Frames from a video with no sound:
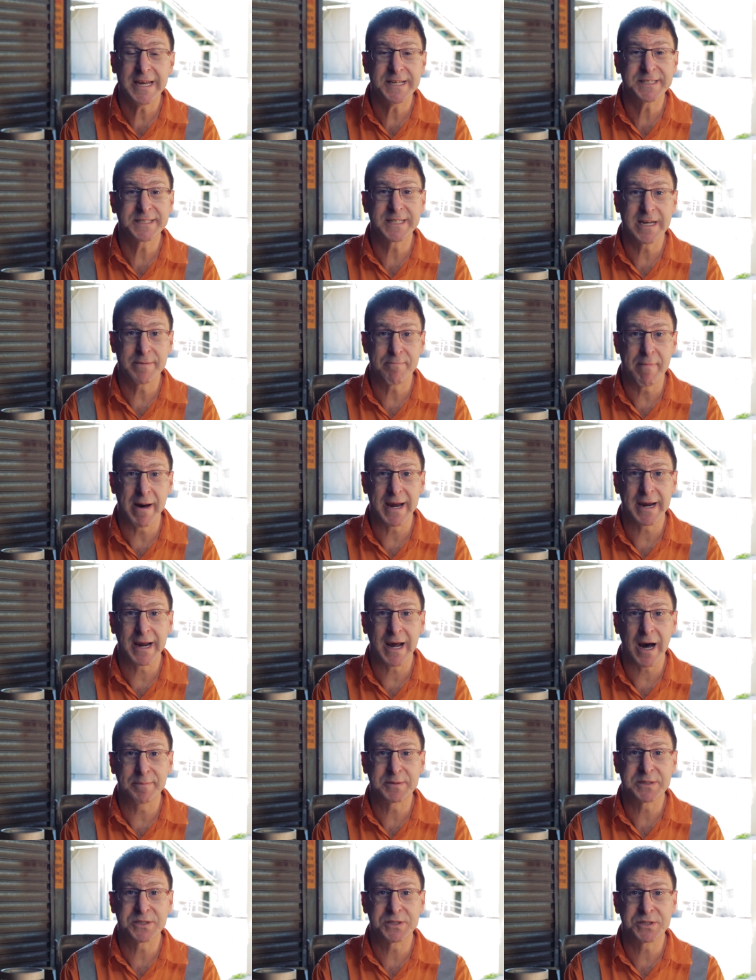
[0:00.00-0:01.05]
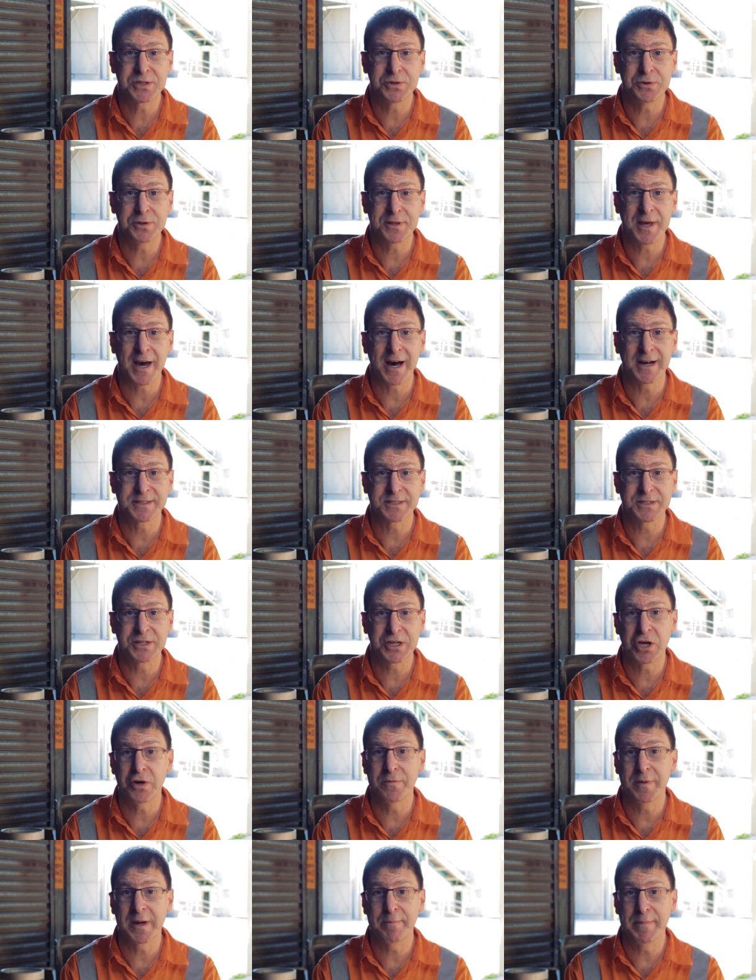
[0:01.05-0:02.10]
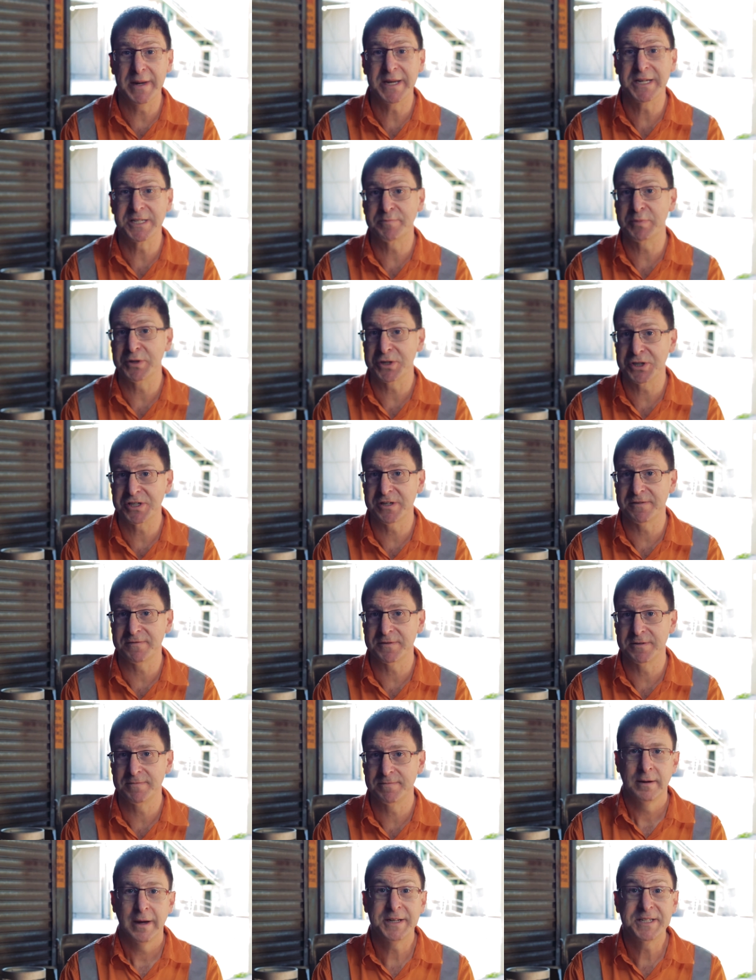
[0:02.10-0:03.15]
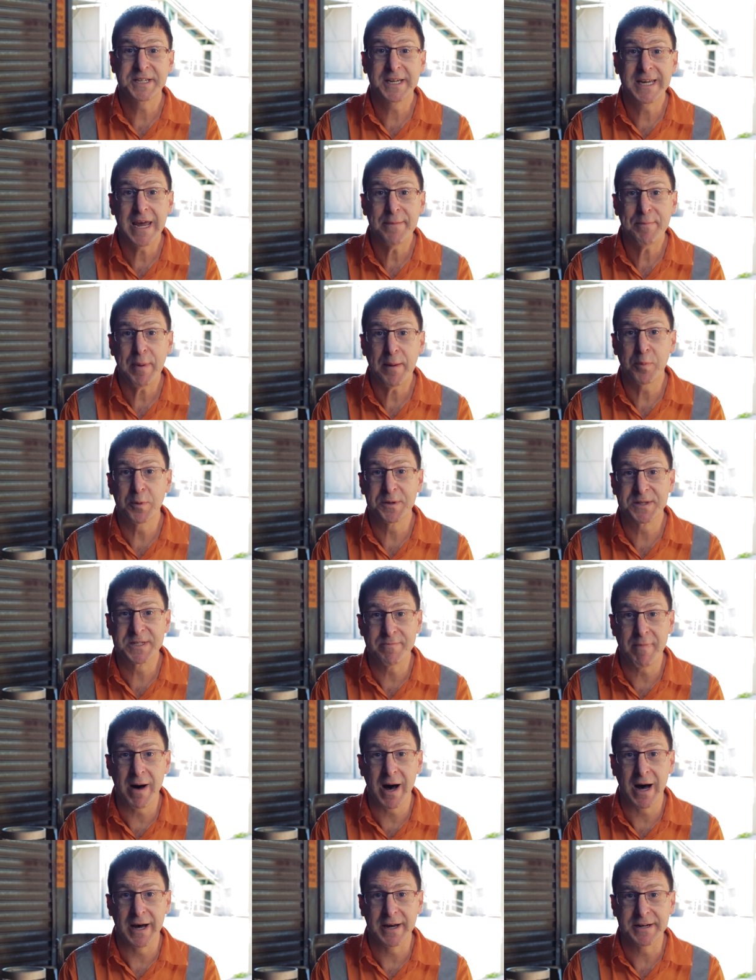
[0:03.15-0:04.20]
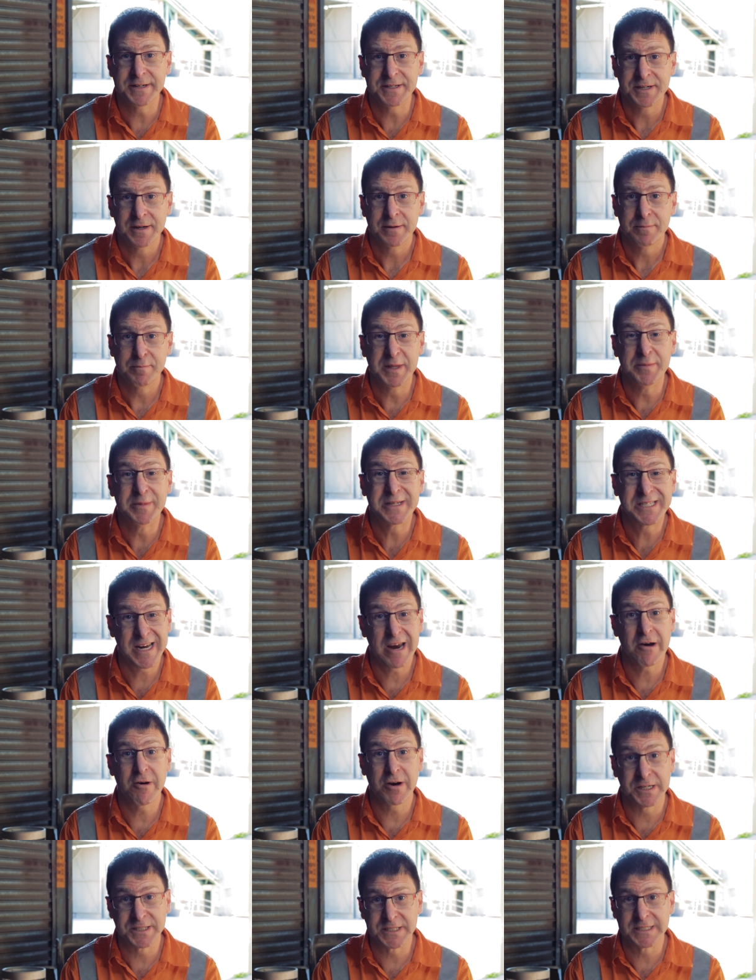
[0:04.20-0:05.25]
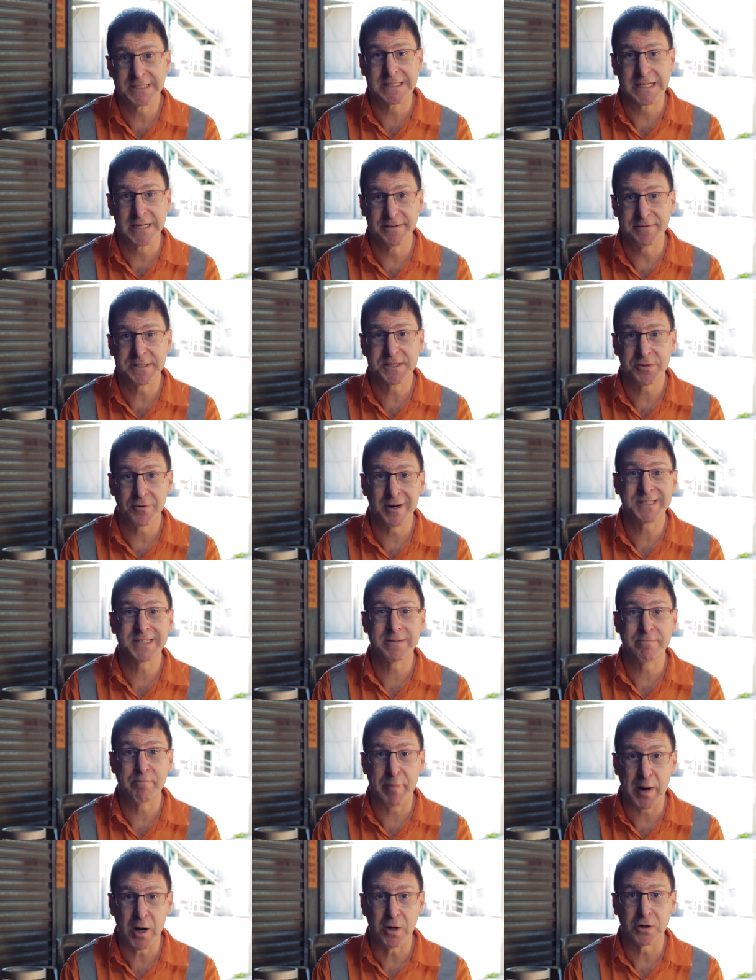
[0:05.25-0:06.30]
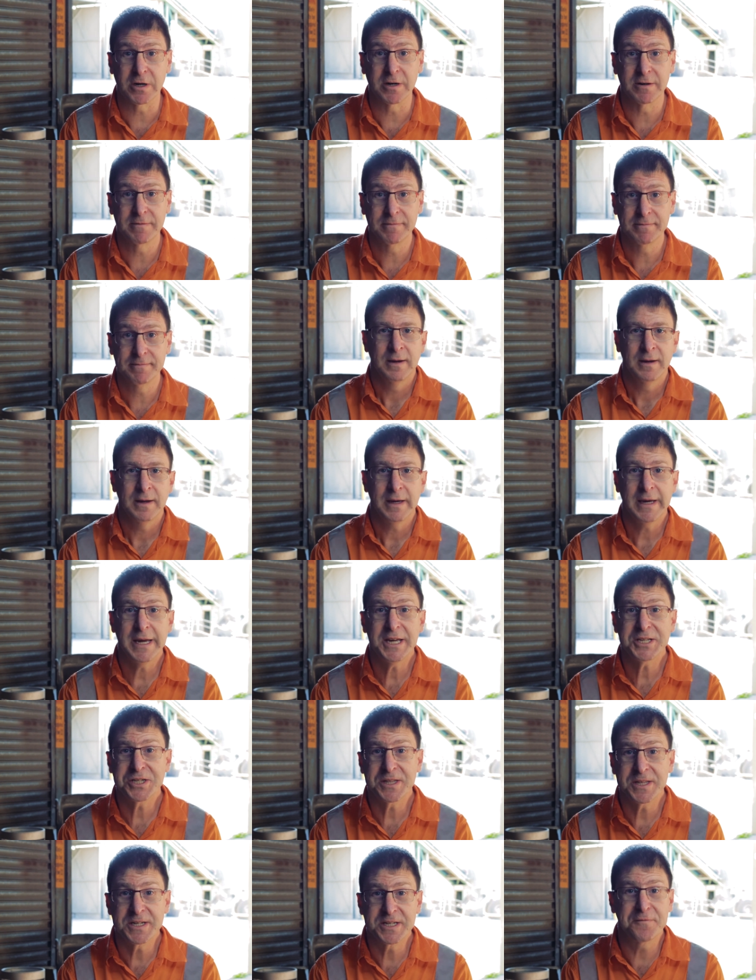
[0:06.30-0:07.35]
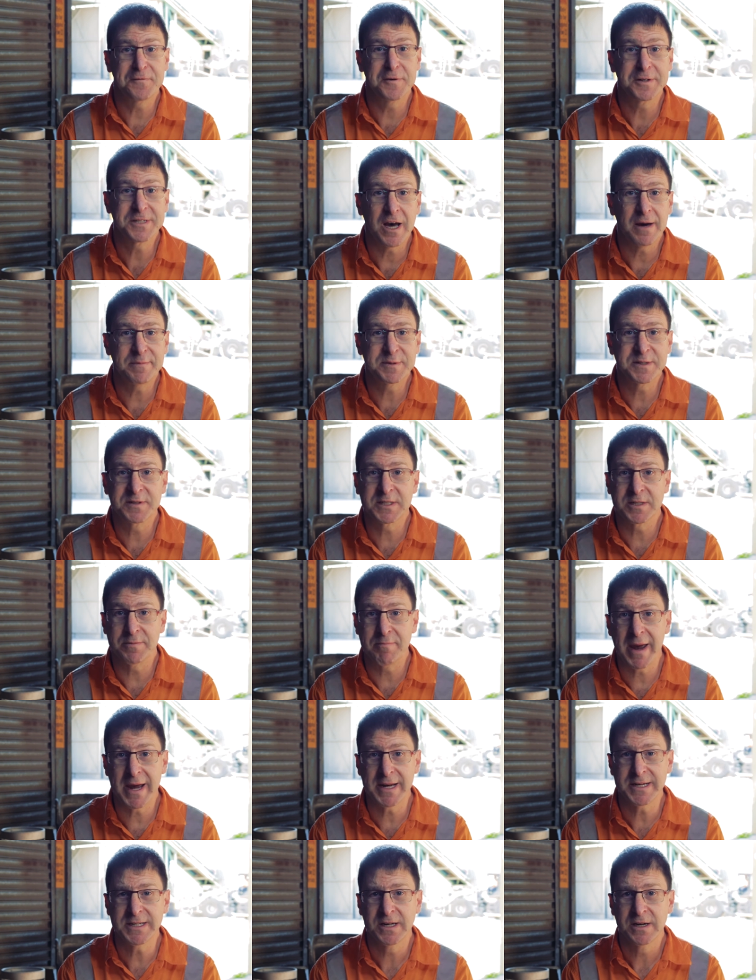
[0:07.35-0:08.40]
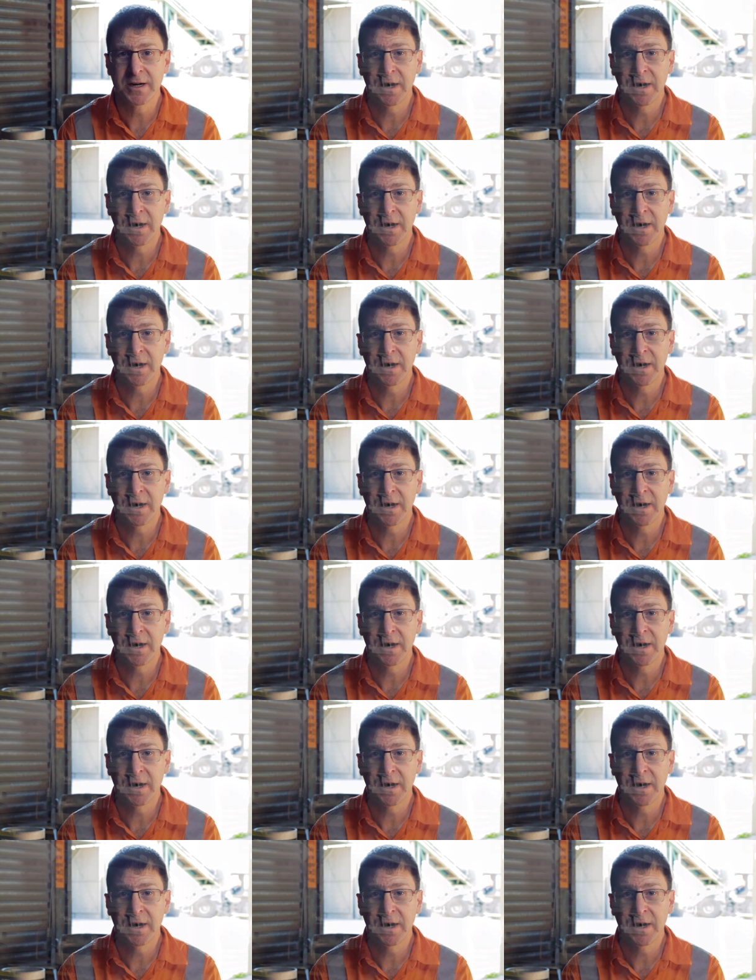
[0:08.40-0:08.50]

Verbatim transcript: easily make up to 2,000 cubic meters per shift. And to keep up with demand, the materials are delivered to us in bulk. Each of the different types of cement